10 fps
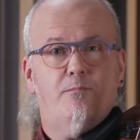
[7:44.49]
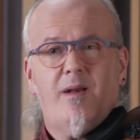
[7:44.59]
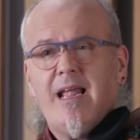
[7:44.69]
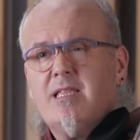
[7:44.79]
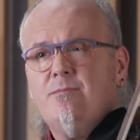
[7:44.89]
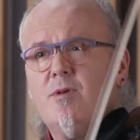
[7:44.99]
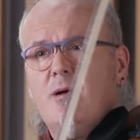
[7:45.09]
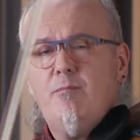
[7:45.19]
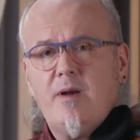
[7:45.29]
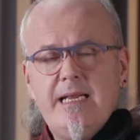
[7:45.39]
play them
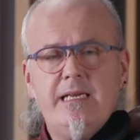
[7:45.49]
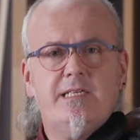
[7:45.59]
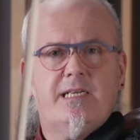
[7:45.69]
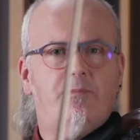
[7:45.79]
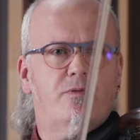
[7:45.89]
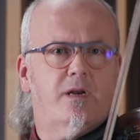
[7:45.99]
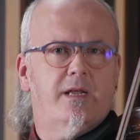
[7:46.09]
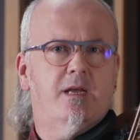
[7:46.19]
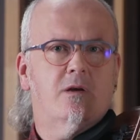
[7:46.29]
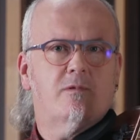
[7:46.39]
completely
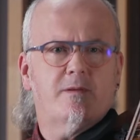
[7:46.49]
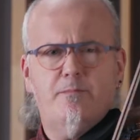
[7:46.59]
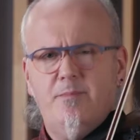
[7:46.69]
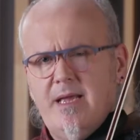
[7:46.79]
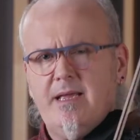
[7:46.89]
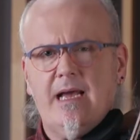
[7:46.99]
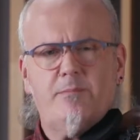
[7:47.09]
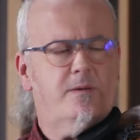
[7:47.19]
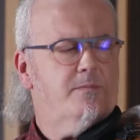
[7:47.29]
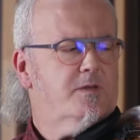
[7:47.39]
separately with a big
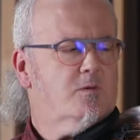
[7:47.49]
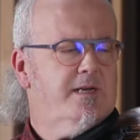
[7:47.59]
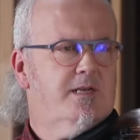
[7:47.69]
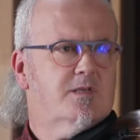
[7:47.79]
gap in between.